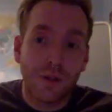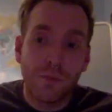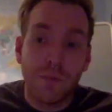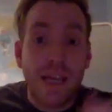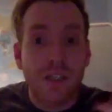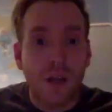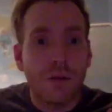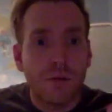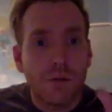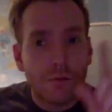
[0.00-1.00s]
based
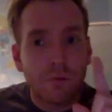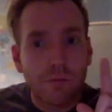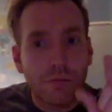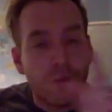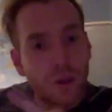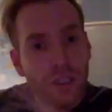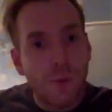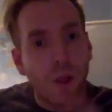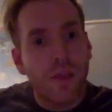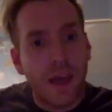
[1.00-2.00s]
on one
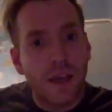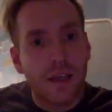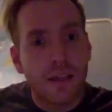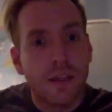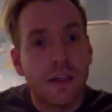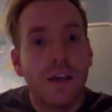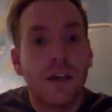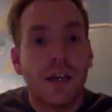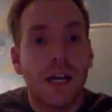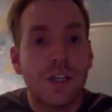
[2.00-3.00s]
small thing,
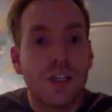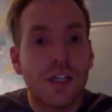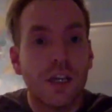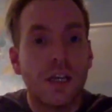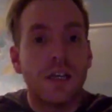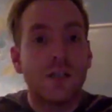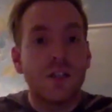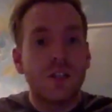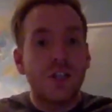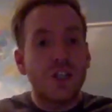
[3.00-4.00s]
and to
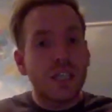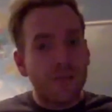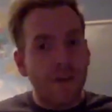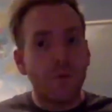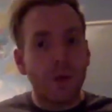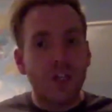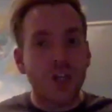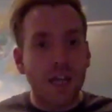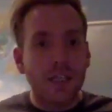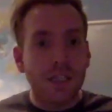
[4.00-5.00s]
just give everyone a
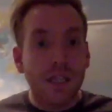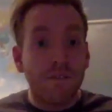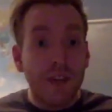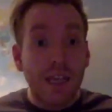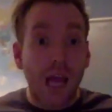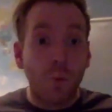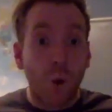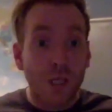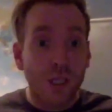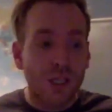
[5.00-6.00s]
chance. Because I feel like
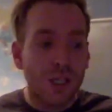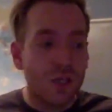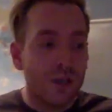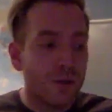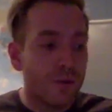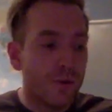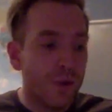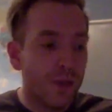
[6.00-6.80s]
once you